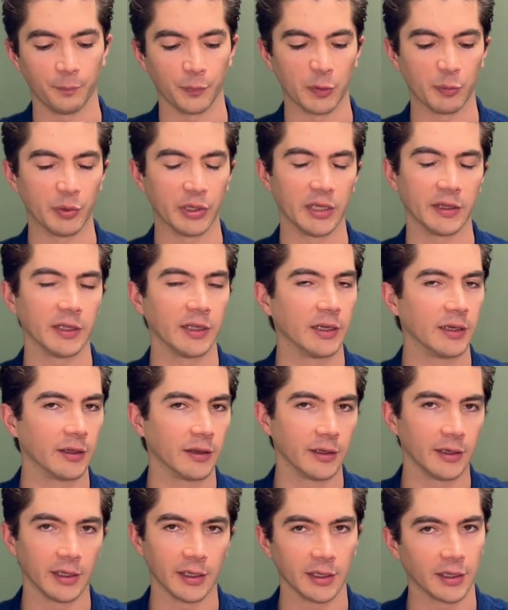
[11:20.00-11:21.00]
But at the end of
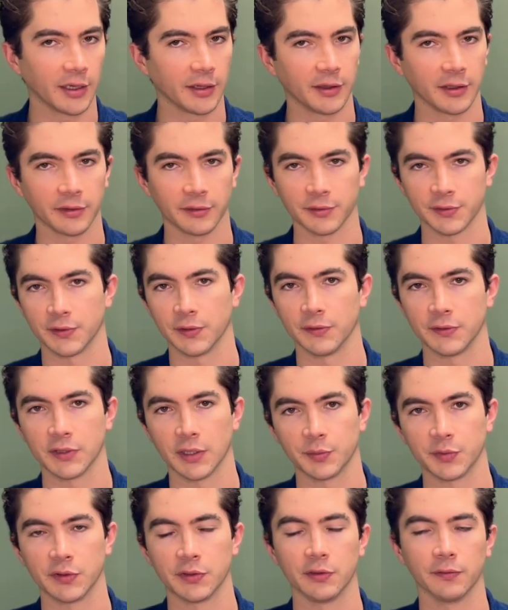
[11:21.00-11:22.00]
the day, I think there's no
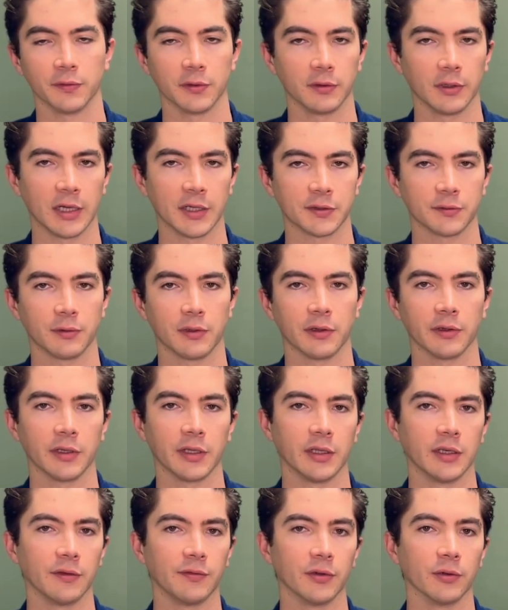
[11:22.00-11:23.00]
substitute for glass
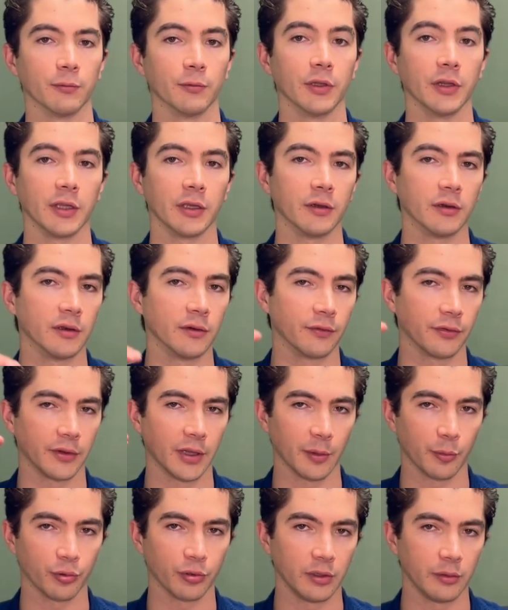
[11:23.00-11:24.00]
quality. And if you're really going for
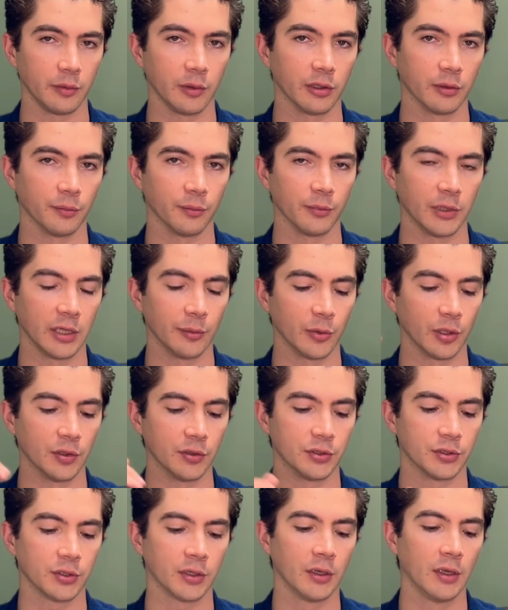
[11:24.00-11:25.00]
that premium
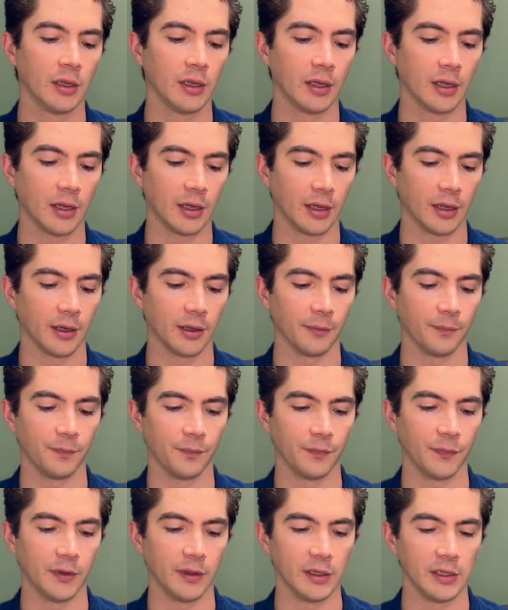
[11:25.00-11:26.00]
image,
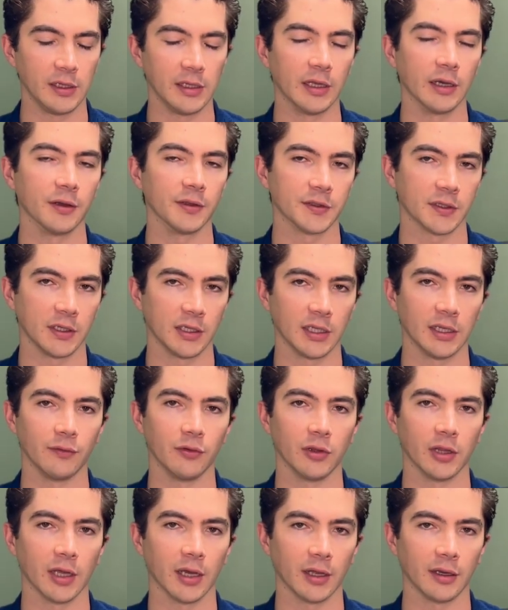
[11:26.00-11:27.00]
the EL is going to give
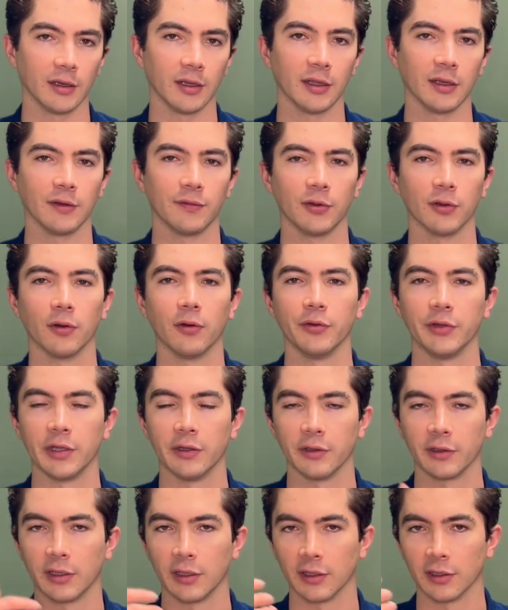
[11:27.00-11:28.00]
you that. And if you're only
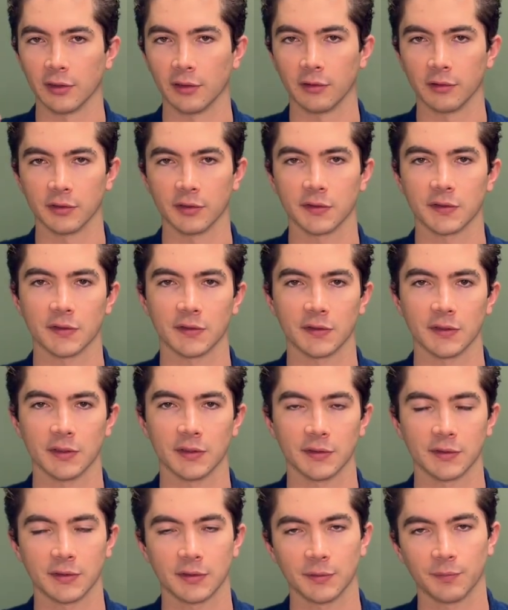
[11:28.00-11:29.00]
looking at long
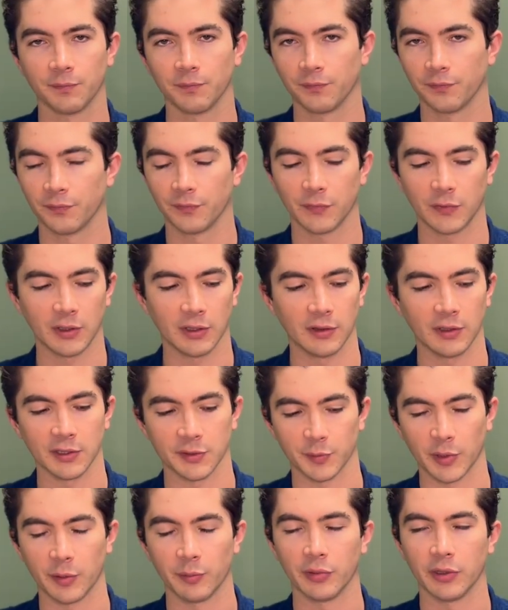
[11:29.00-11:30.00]
distances,
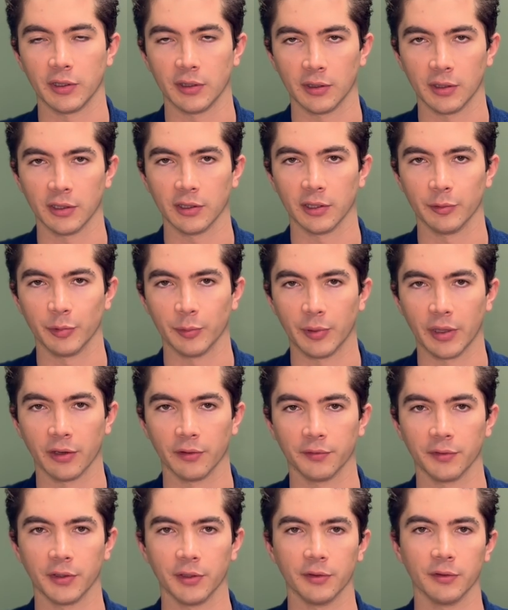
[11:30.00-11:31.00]
this might be a little bit
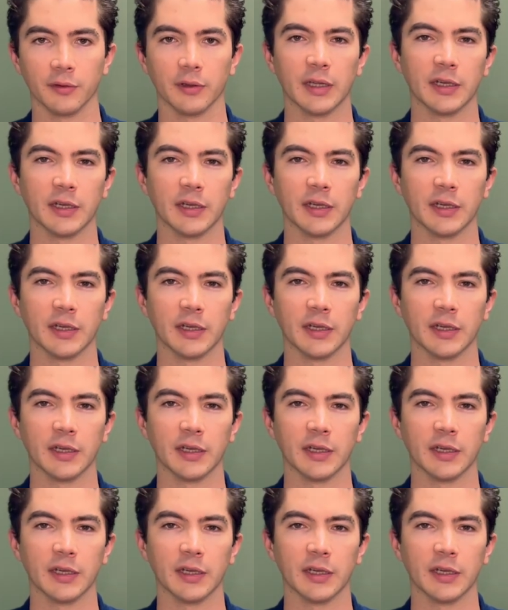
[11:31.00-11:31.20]
better for you.